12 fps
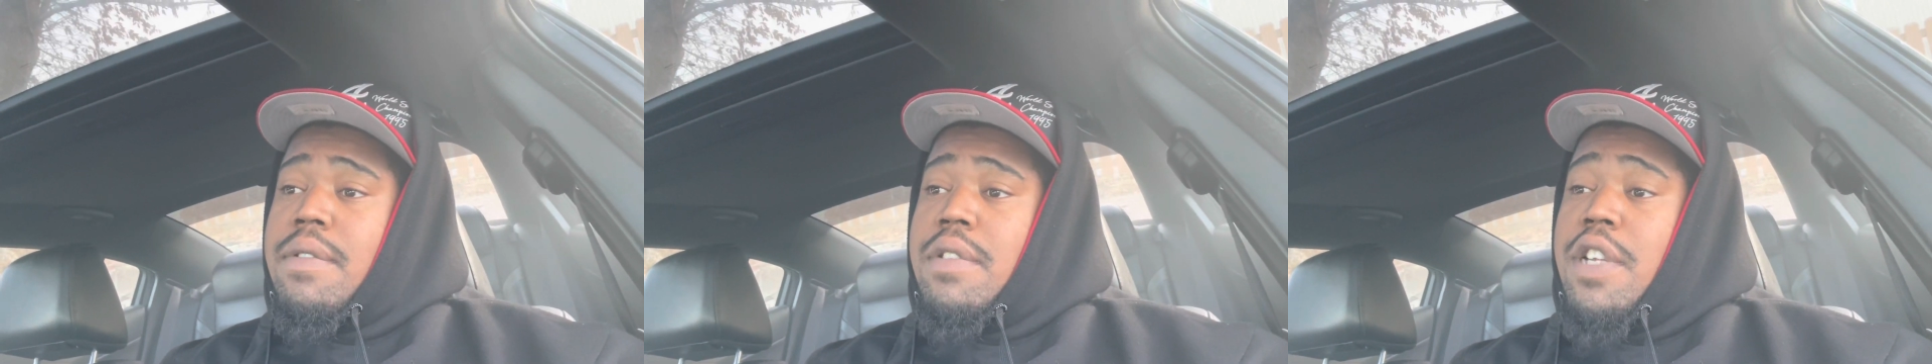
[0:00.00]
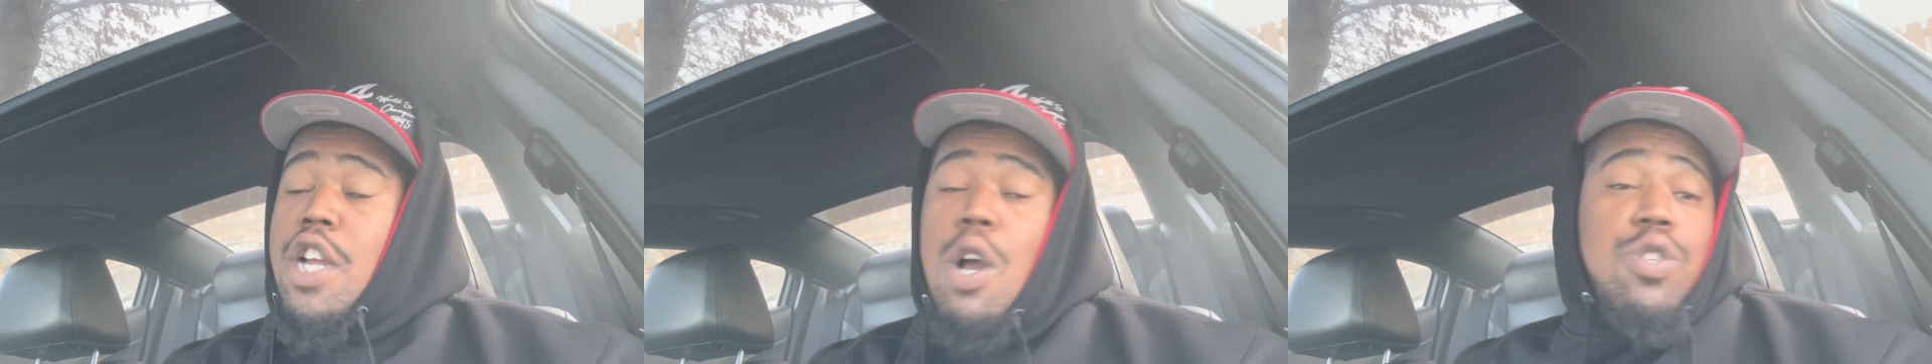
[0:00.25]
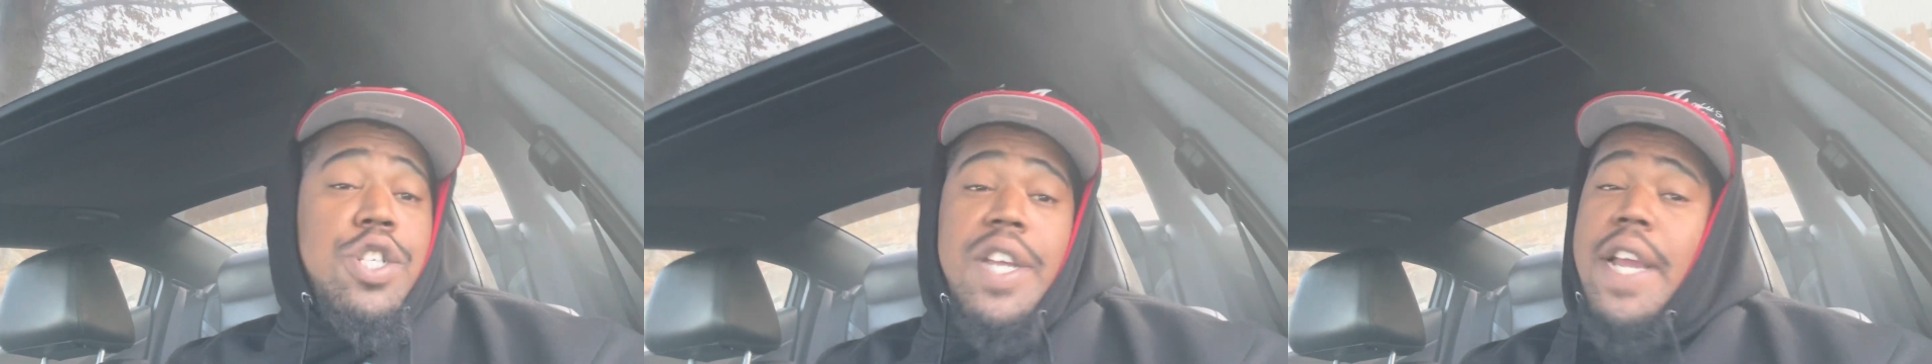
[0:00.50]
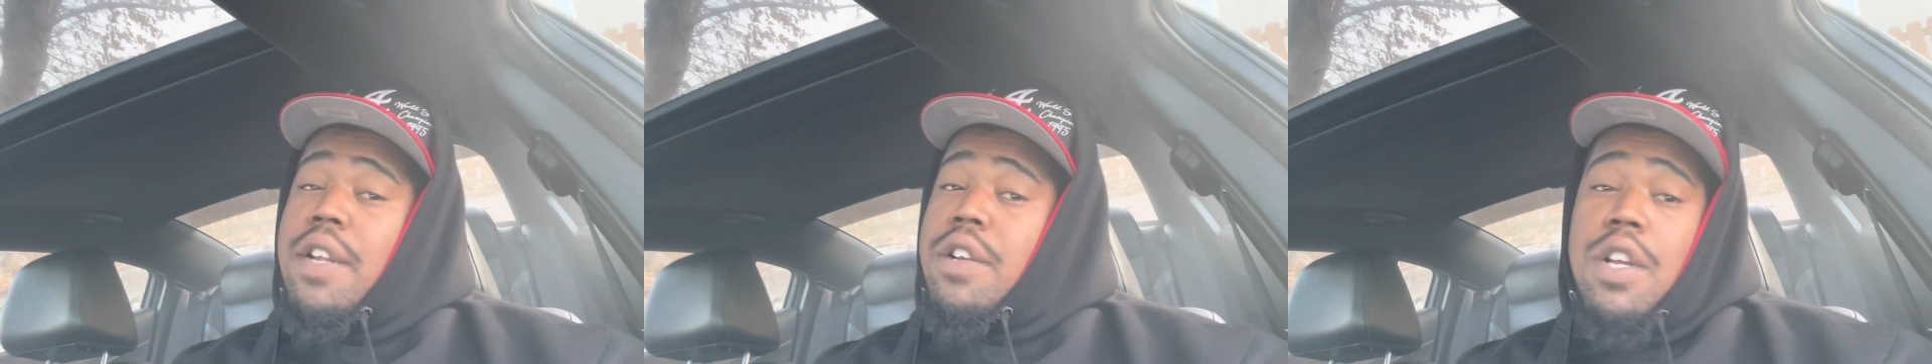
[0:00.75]

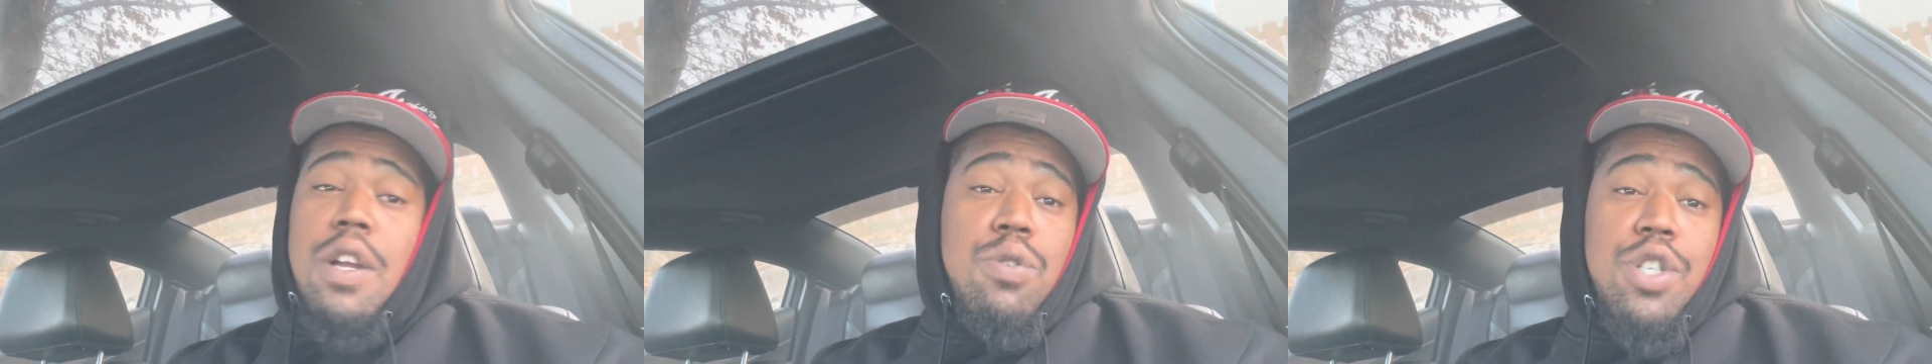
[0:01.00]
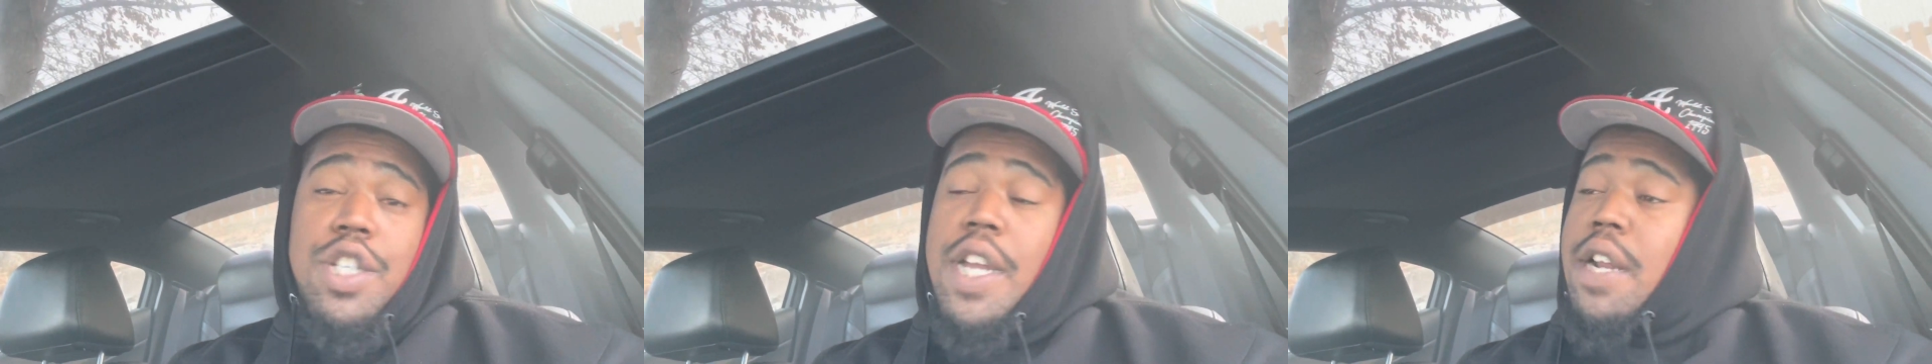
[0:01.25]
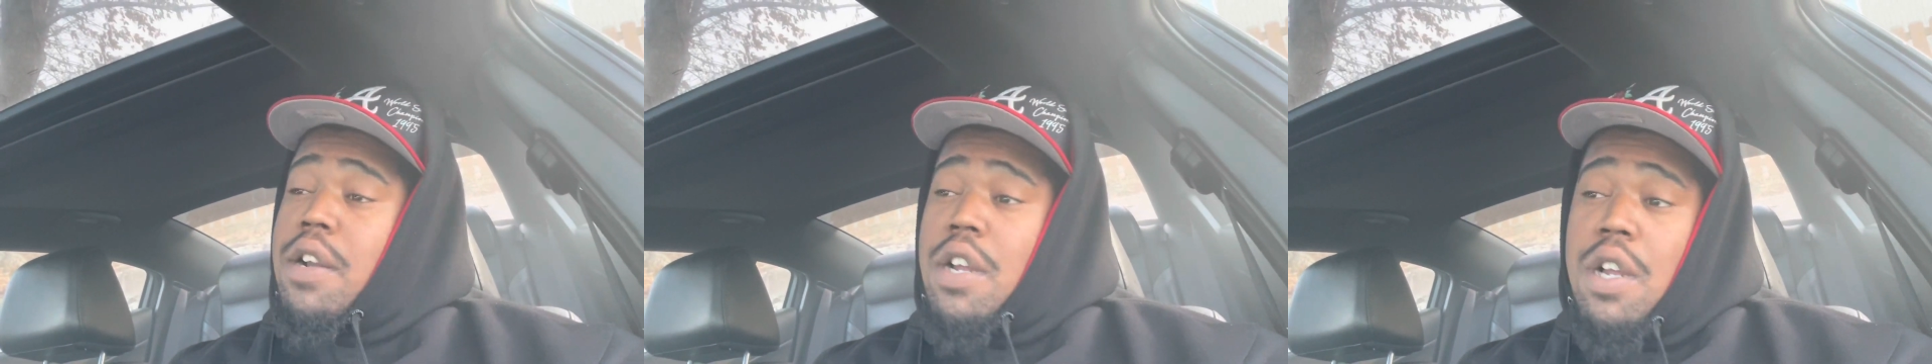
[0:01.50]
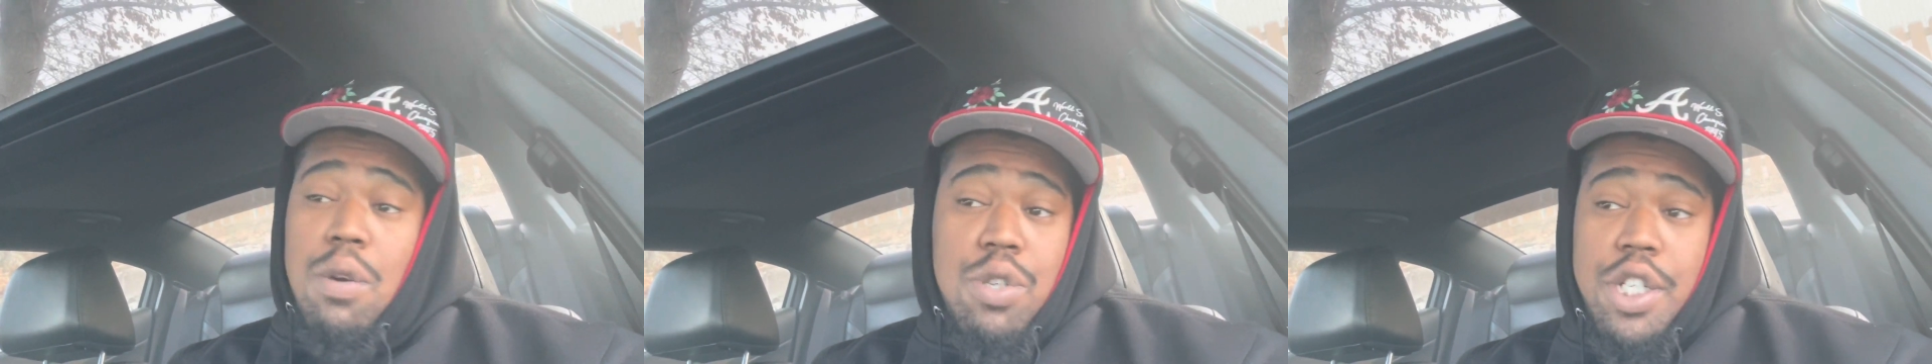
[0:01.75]
negotiator, negotiator,
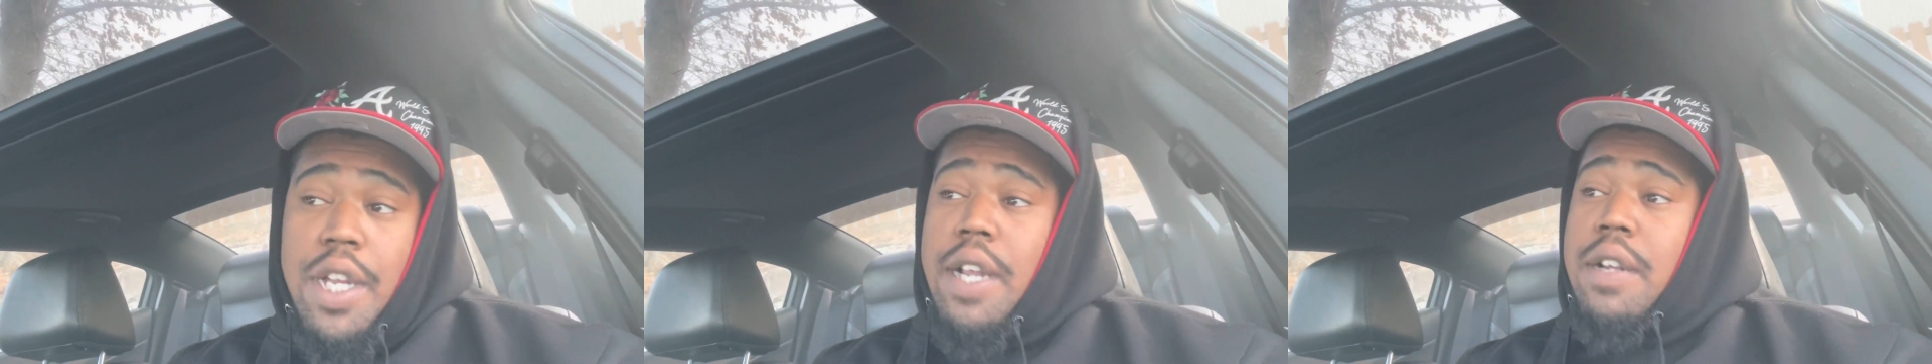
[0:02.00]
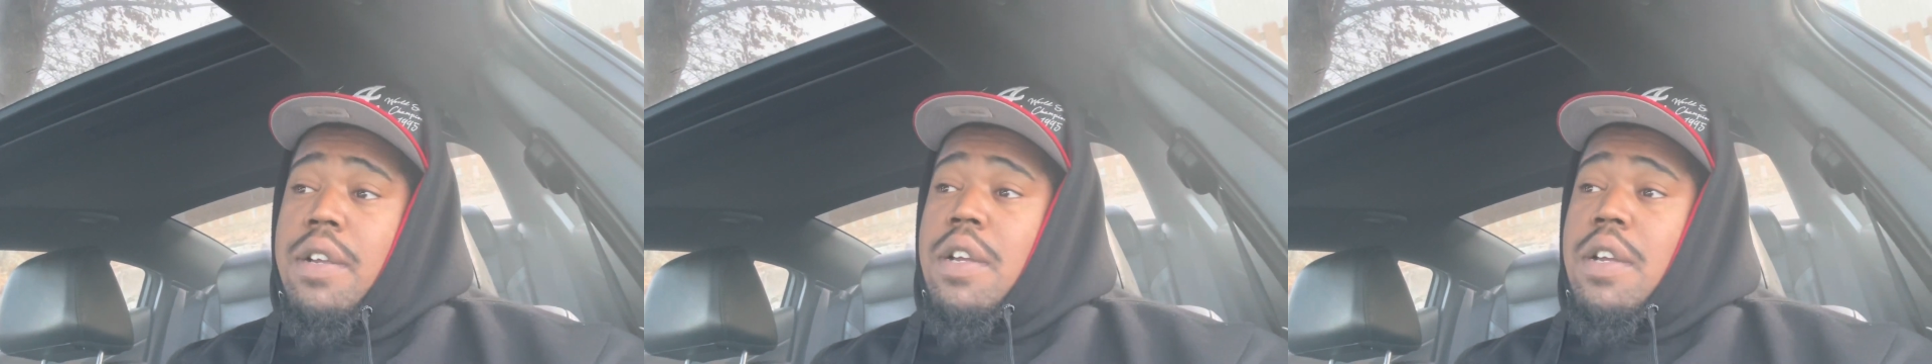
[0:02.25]
negotiator.